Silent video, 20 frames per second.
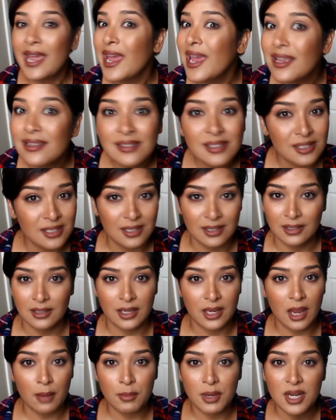
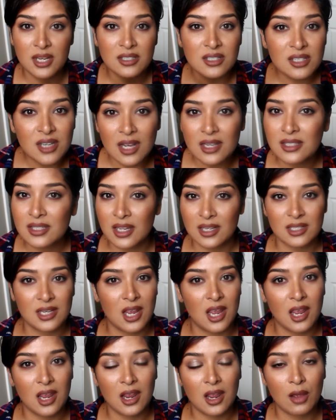instantly I mean it does not
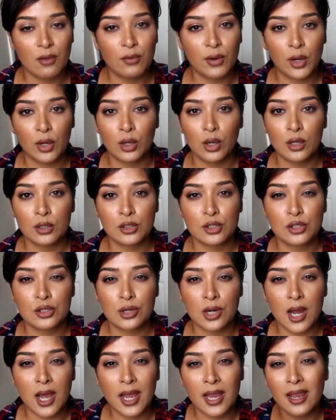take very long to
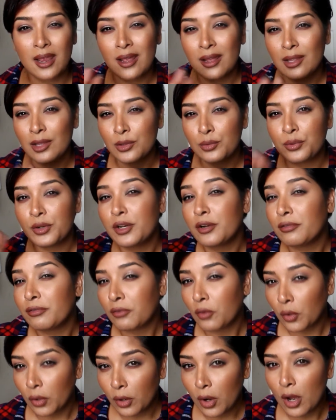dry three to
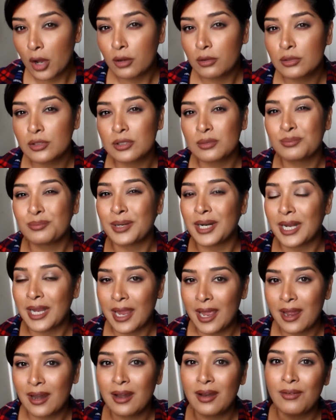four coats, but
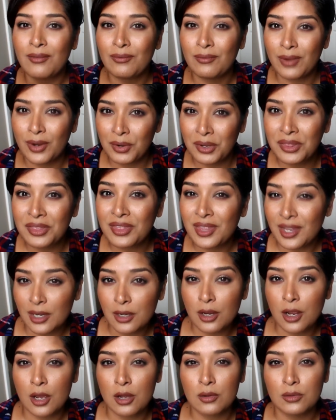again, very thin
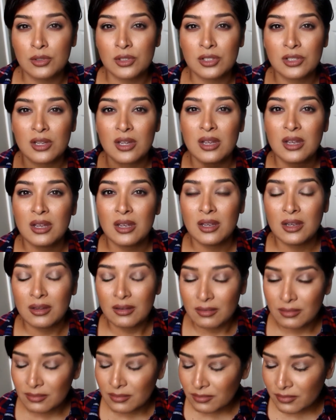coats,
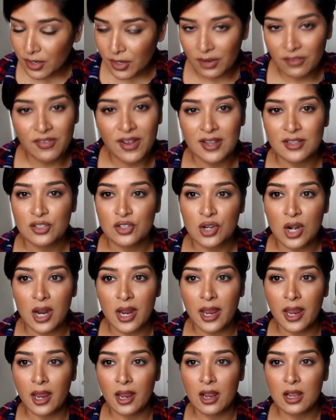very fast
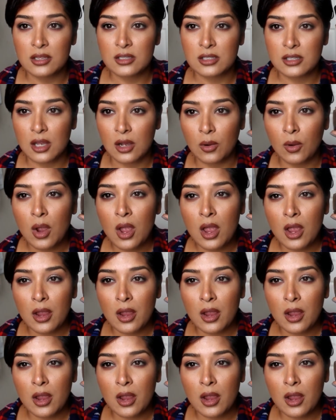drying. So